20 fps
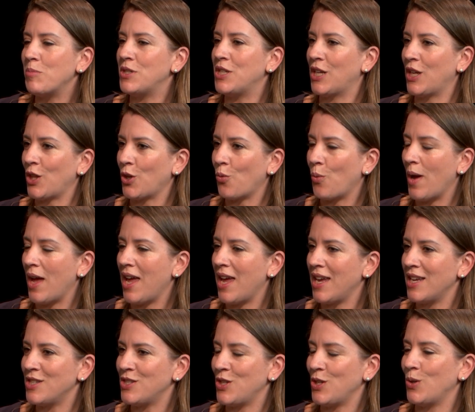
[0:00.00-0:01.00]
particular
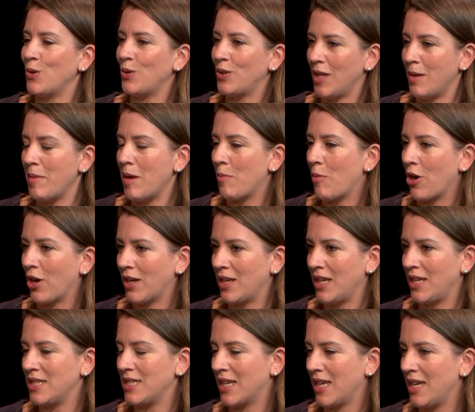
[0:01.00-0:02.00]
way to limit
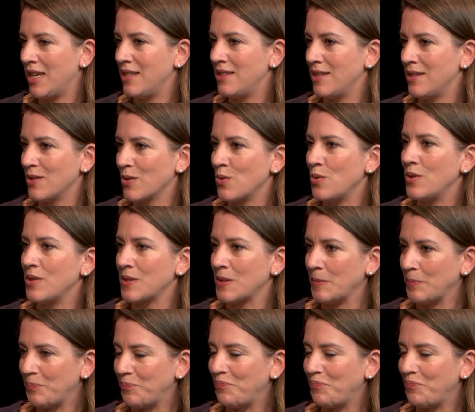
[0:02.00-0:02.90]
marketing to kids in schools.